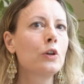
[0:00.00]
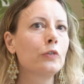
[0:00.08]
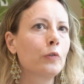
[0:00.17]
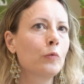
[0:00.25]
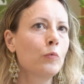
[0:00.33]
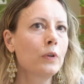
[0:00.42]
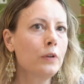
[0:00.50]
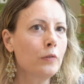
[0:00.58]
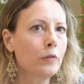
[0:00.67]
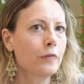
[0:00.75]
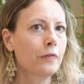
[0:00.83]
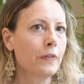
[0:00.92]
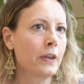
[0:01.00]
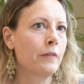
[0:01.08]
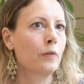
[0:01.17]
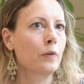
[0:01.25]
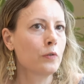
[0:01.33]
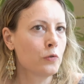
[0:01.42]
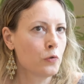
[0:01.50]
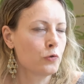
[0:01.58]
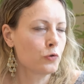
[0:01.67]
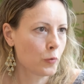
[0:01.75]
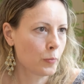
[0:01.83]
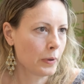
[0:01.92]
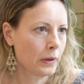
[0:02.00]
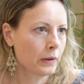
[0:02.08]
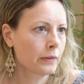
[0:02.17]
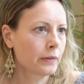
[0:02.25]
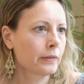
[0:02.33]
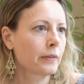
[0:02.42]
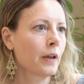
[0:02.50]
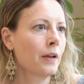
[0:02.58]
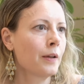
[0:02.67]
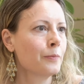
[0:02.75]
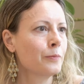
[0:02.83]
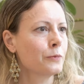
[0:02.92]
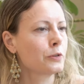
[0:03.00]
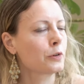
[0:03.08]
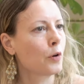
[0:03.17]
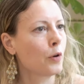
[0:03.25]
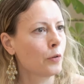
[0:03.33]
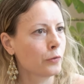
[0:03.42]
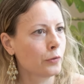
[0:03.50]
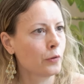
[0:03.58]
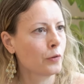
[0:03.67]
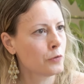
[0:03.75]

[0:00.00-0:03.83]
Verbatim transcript: So, what are your favorite nootropics um, to cause sort of